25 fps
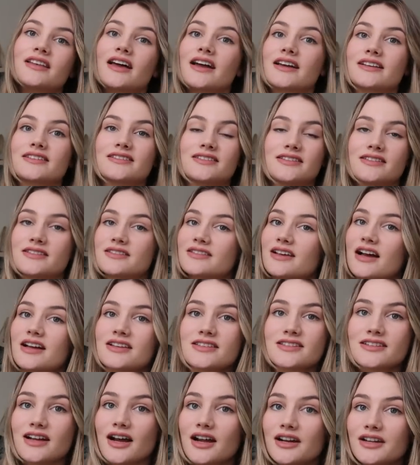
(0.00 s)
like since I
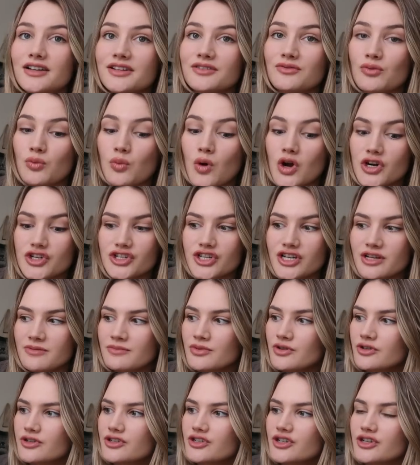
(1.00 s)
started watching
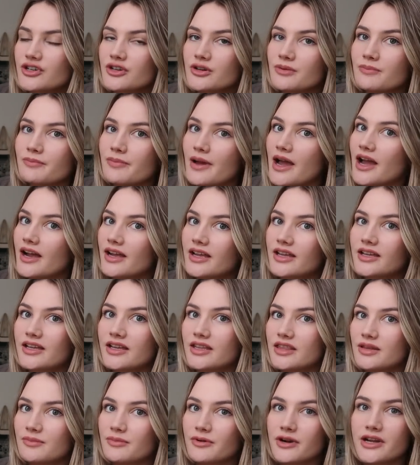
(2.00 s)
BookTube back
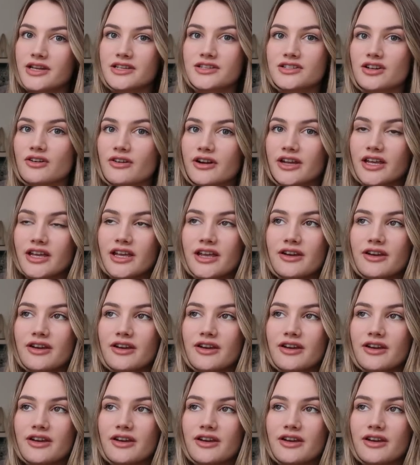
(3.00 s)
in the prehistoric